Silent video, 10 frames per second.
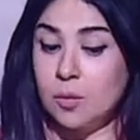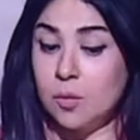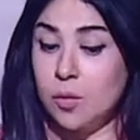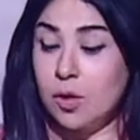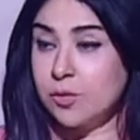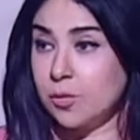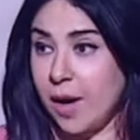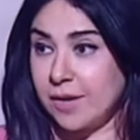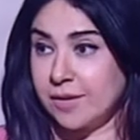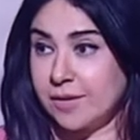
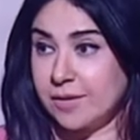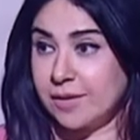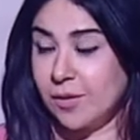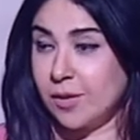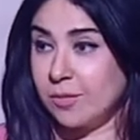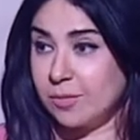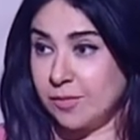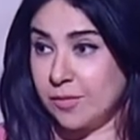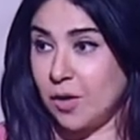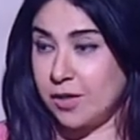worldwide
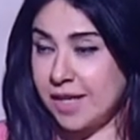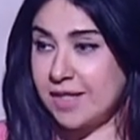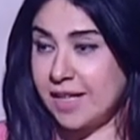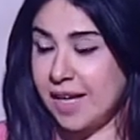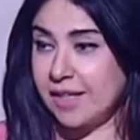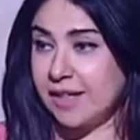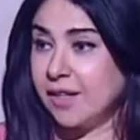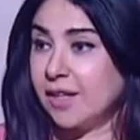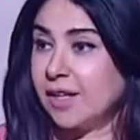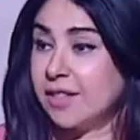on that scale,
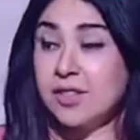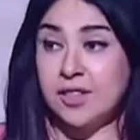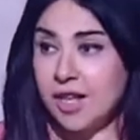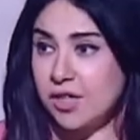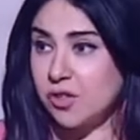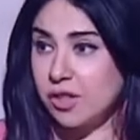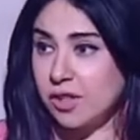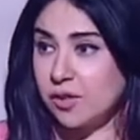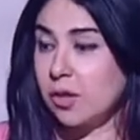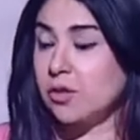
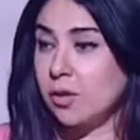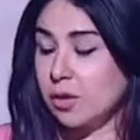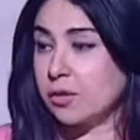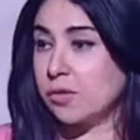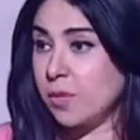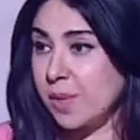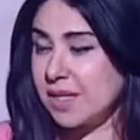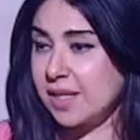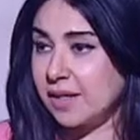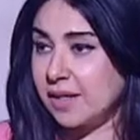internationally, not on a
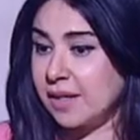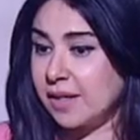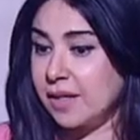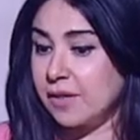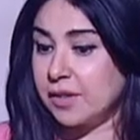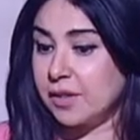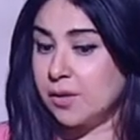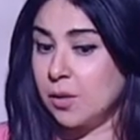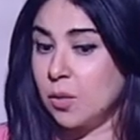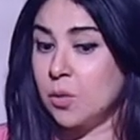domestic level
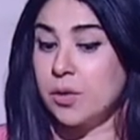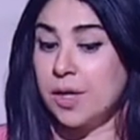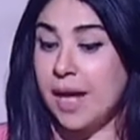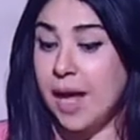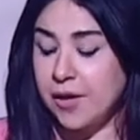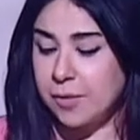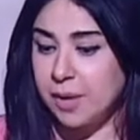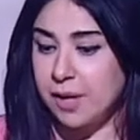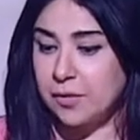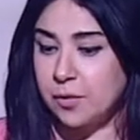or an Arab
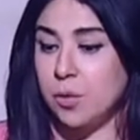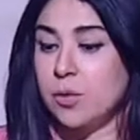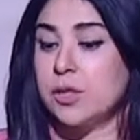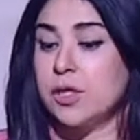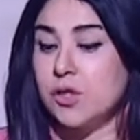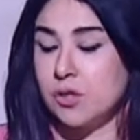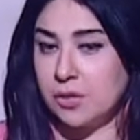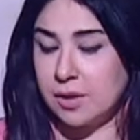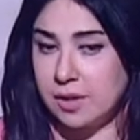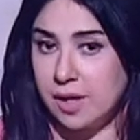level or a
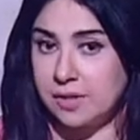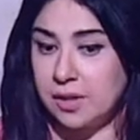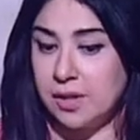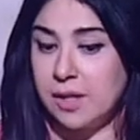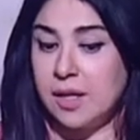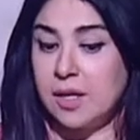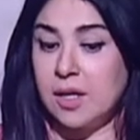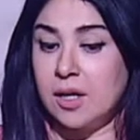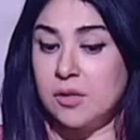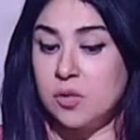regional level.
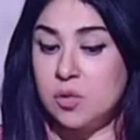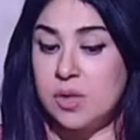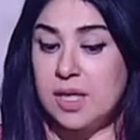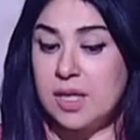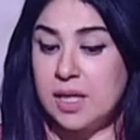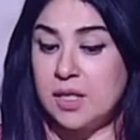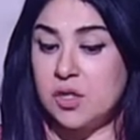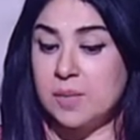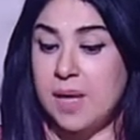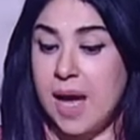Choosing
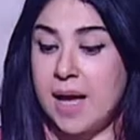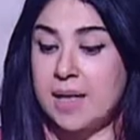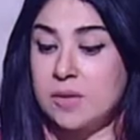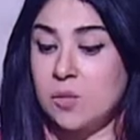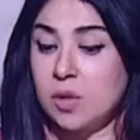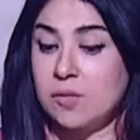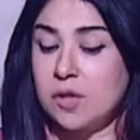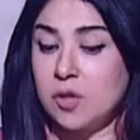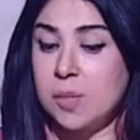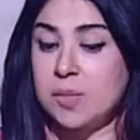Egypt as one of
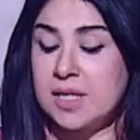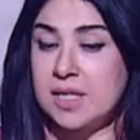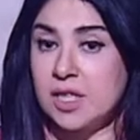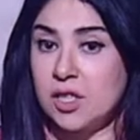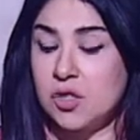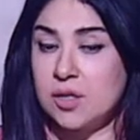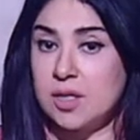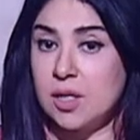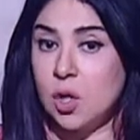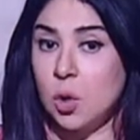the top
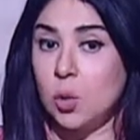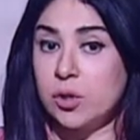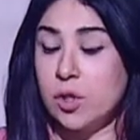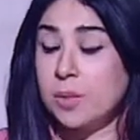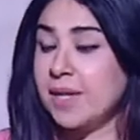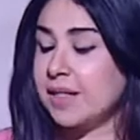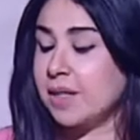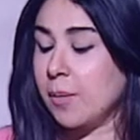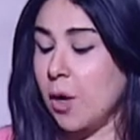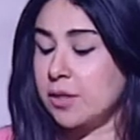destinations or top
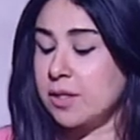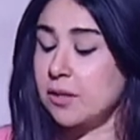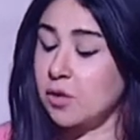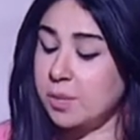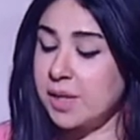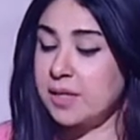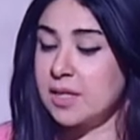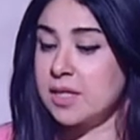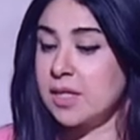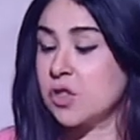10 amongst the top 10
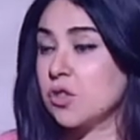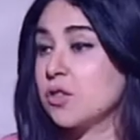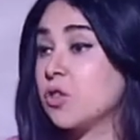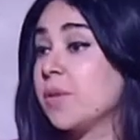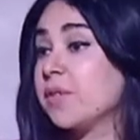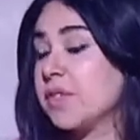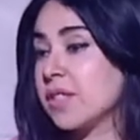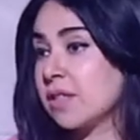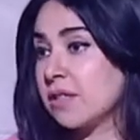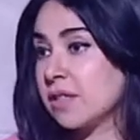destinations to be
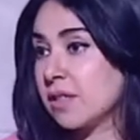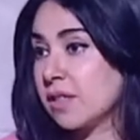visited.